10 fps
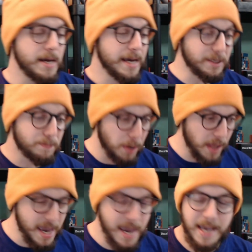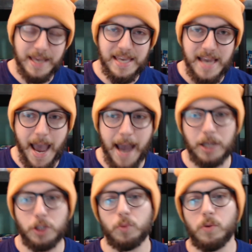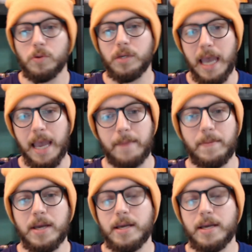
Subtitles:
is playing the actual game.